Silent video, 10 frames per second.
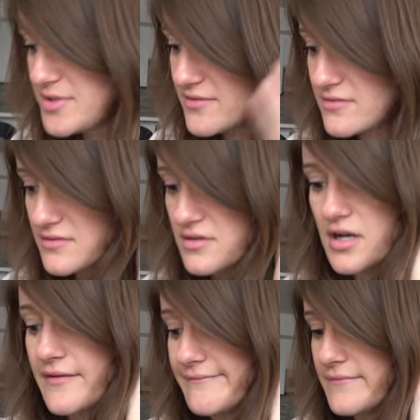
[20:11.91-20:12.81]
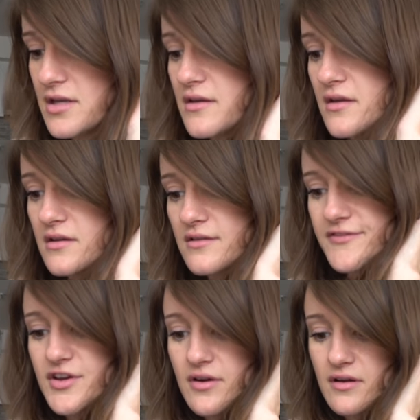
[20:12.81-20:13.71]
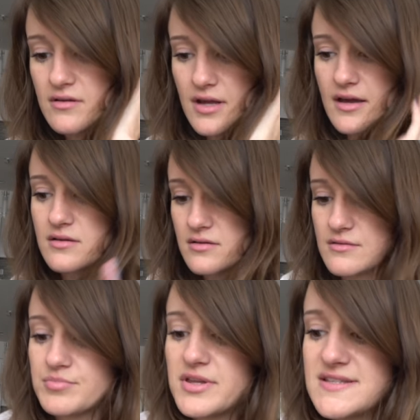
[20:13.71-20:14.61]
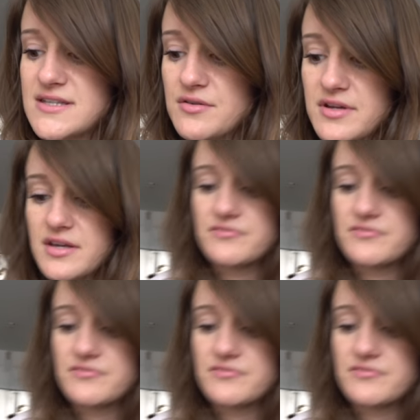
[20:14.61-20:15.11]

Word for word: and um, figure out how to play Zelda